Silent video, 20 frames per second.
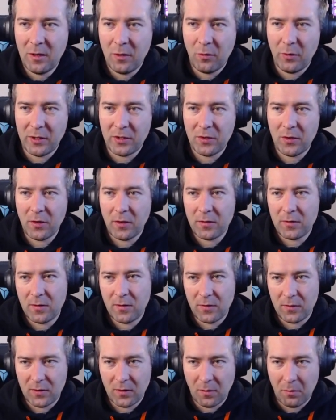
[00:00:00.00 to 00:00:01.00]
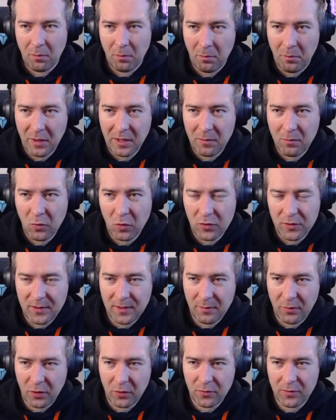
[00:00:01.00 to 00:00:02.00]
which cost us a bit more
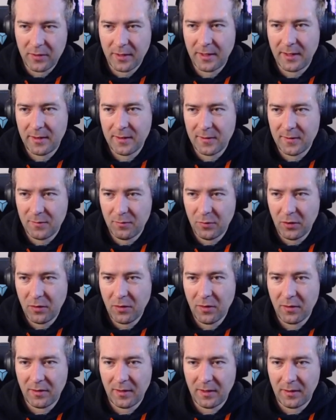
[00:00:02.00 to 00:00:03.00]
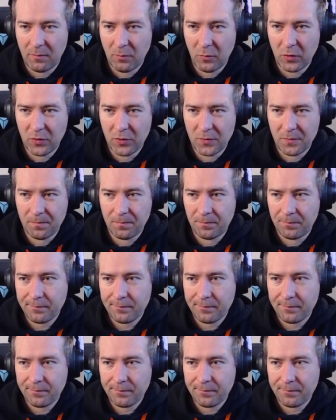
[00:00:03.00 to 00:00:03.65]
CPU cycles, but not that much.